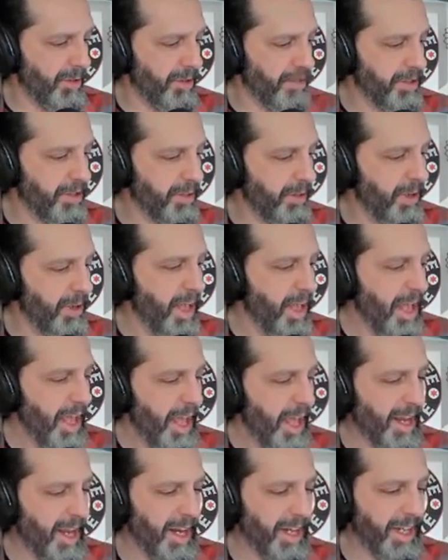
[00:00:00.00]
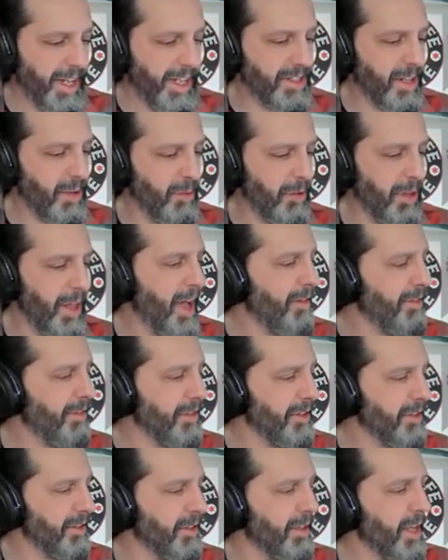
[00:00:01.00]
too. And I guess I will have a
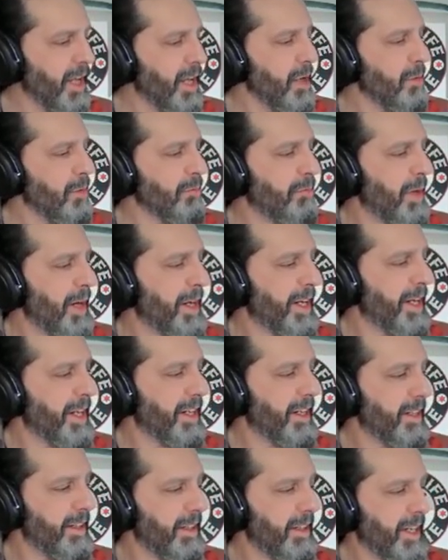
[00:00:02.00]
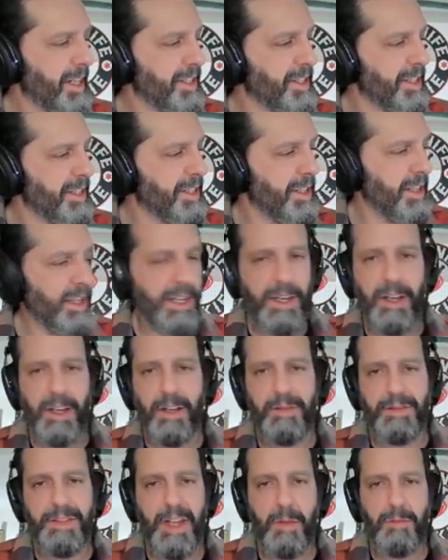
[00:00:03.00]
little budding collection
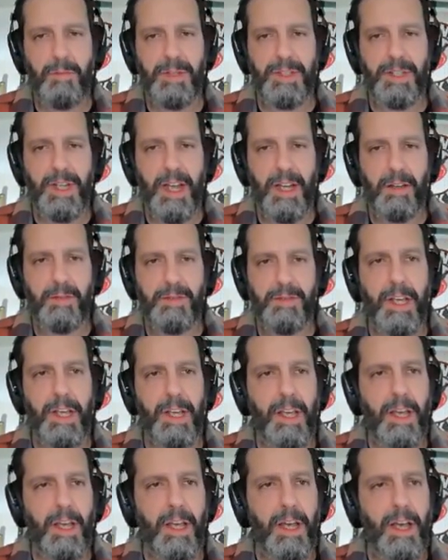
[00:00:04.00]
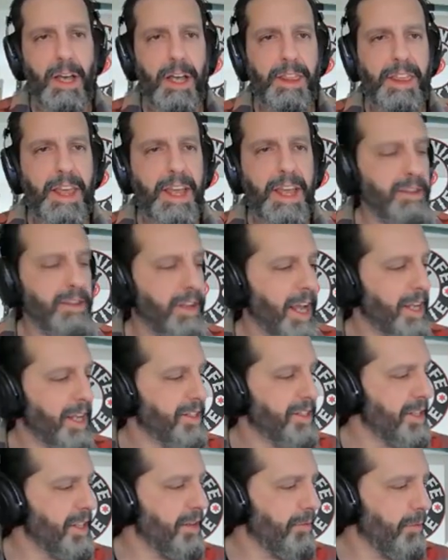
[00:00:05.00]
of Tempest knives. Uh, thank you,
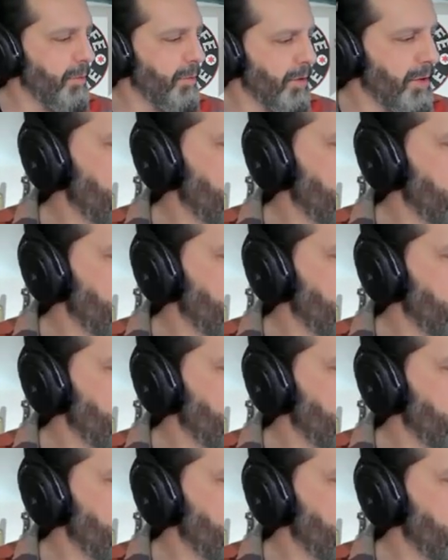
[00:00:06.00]
Casey, for